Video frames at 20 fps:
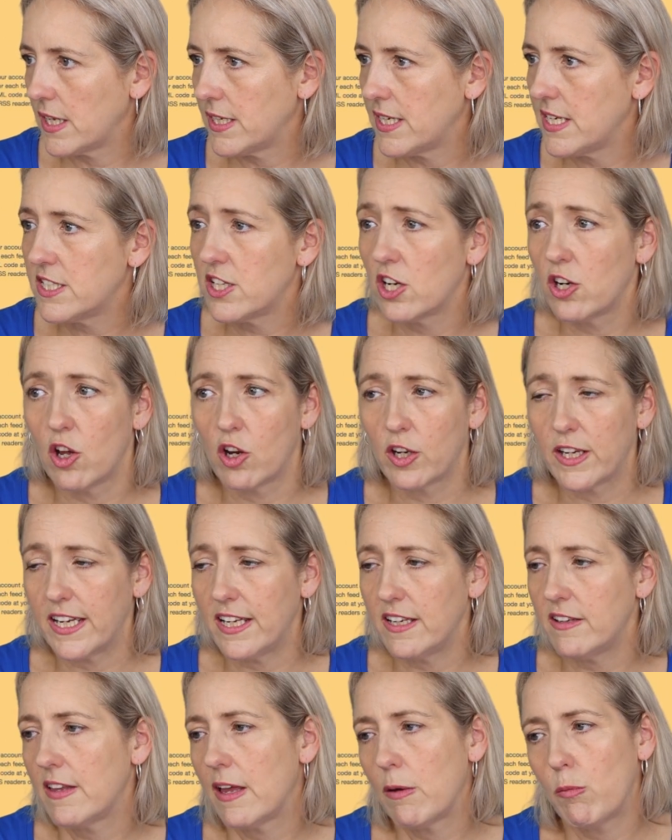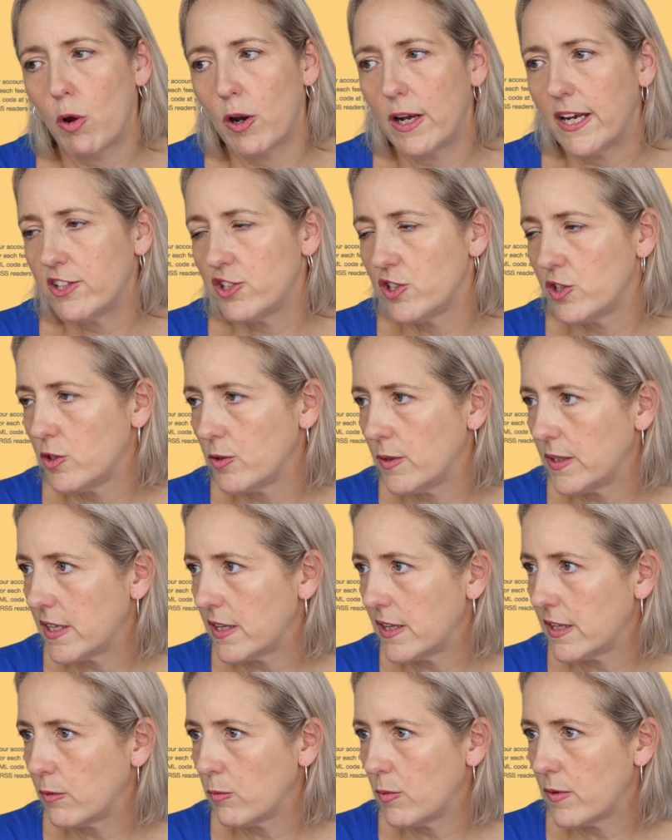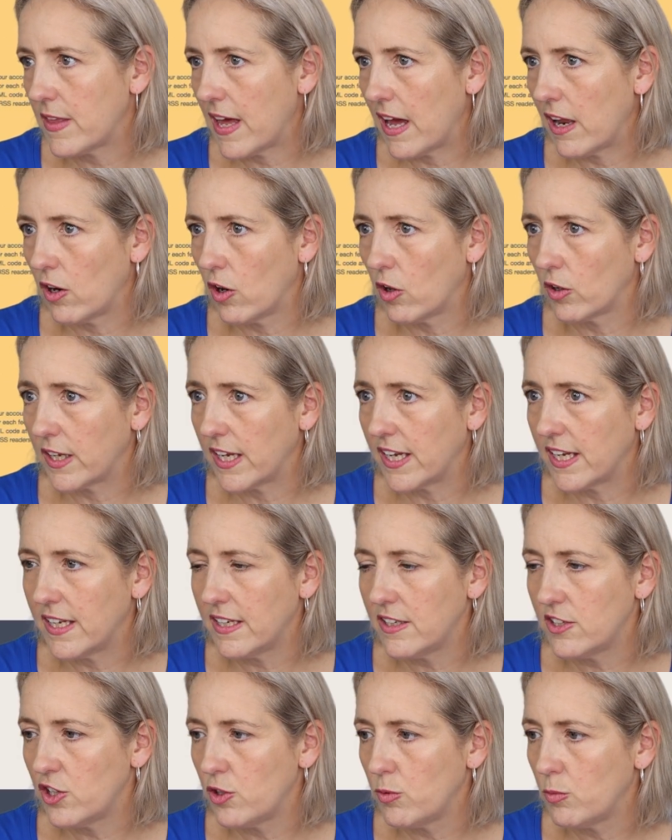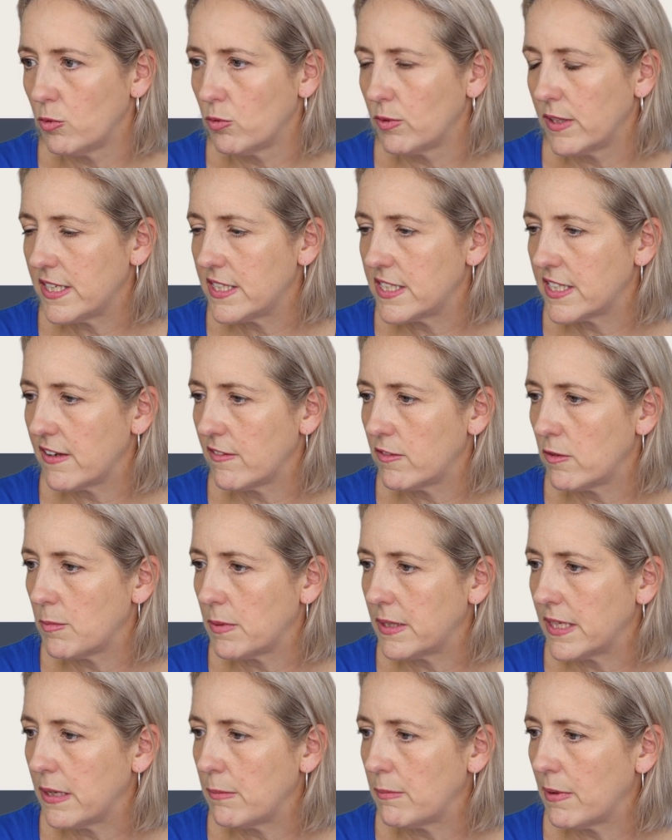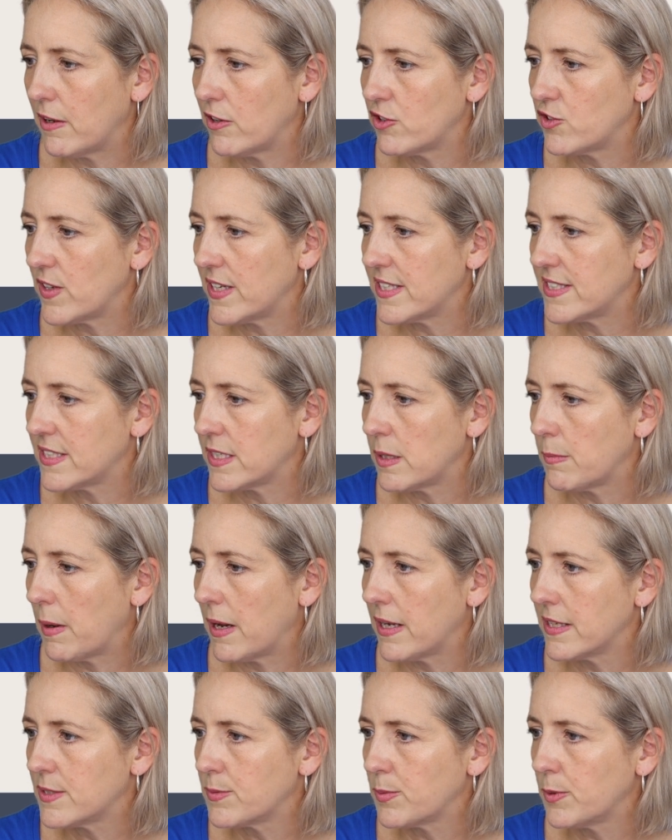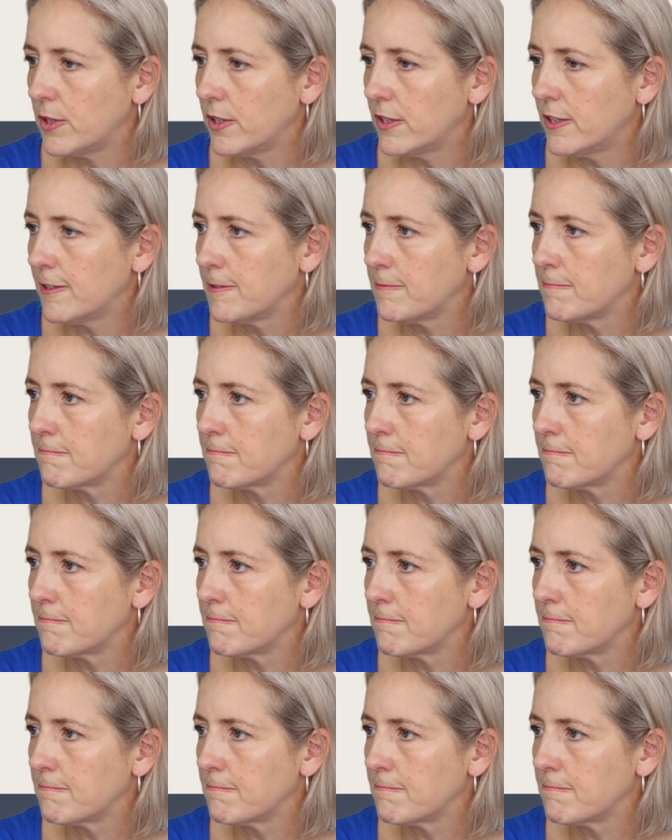need to log in. They won't let you do anything without logging in. You will need to give them an email address and a password.